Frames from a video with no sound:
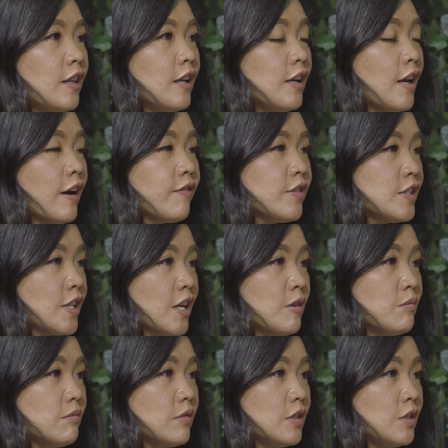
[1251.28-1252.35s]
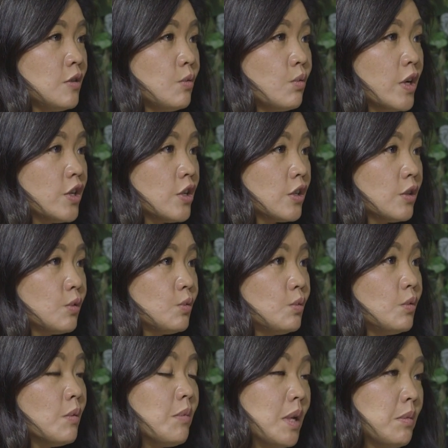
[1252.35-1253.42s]
then half the time you wonder,
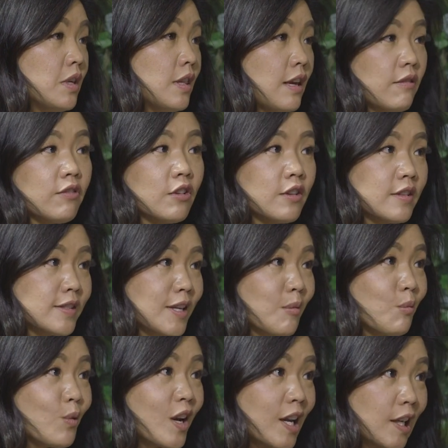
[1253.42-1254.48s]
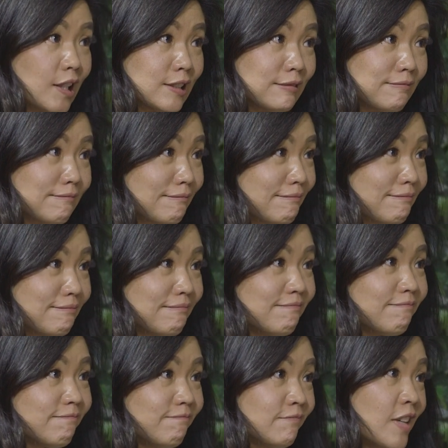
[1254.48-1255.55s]
well, maybe they feel the same way,
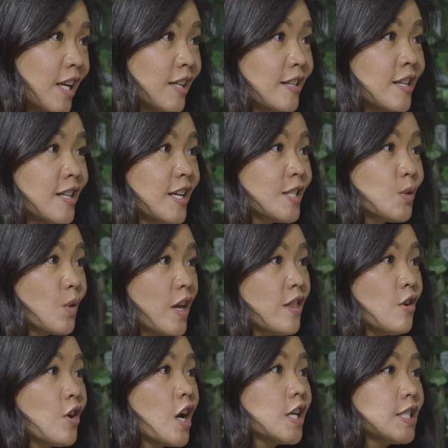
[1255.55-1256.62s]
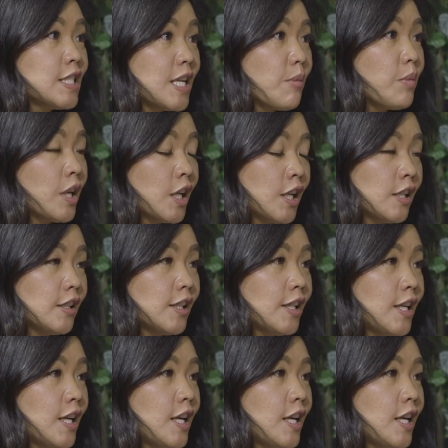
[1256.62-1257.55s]
right? And that's why they're not stepping in.